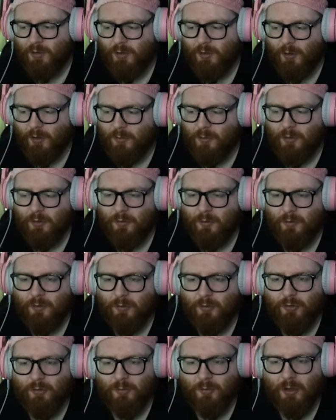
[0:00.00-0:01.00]
go and
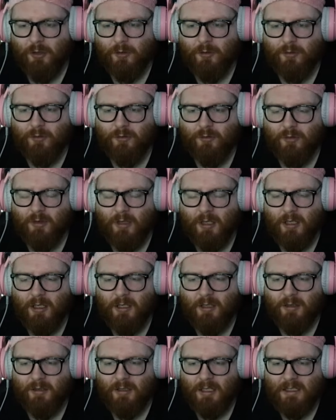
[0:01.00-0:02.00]
Google some of those,
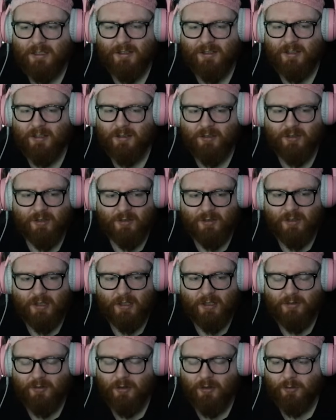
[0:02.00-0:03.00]
like,
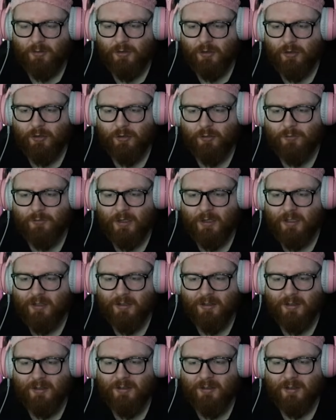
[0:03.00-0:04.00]
1960s Doctor Who
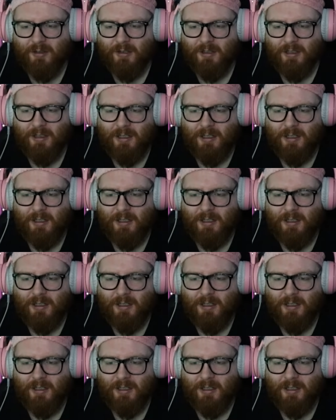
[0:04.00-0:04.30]
villains.